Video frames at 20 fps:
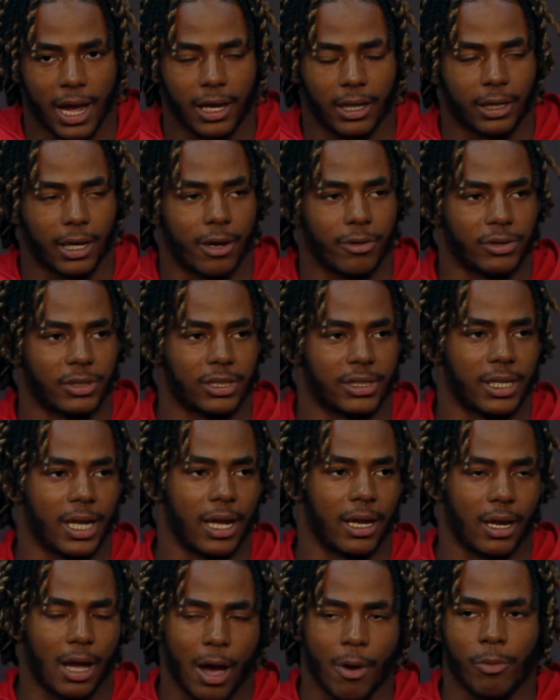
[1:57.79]
and I was just
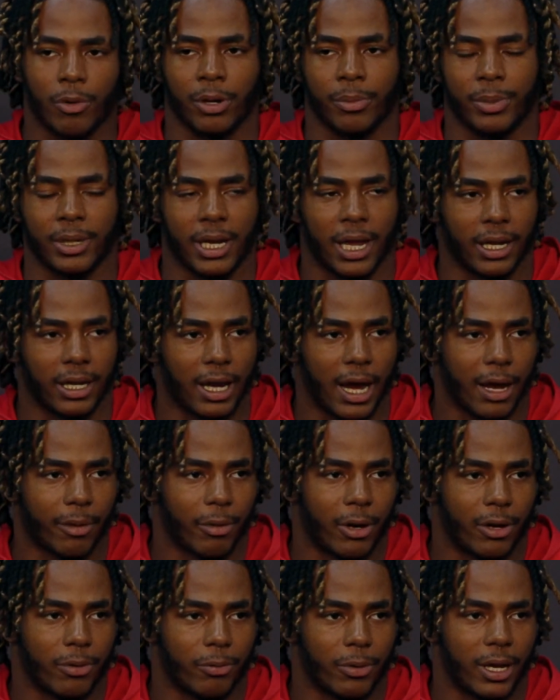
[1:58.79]
like, I want to be that guy
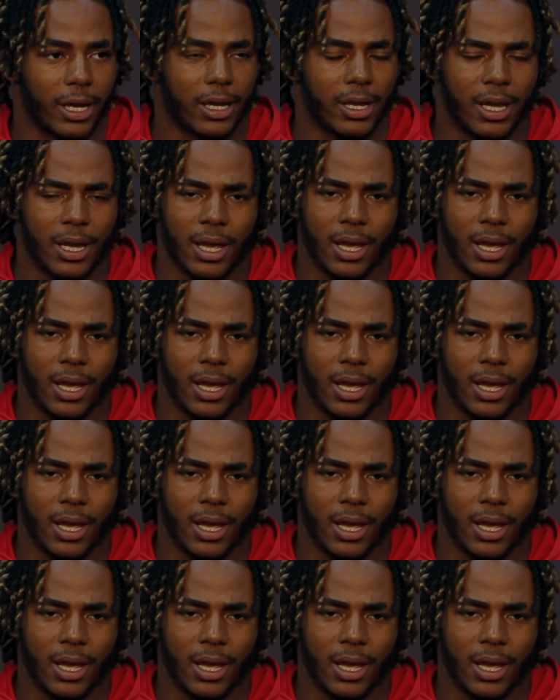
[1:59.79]
right away.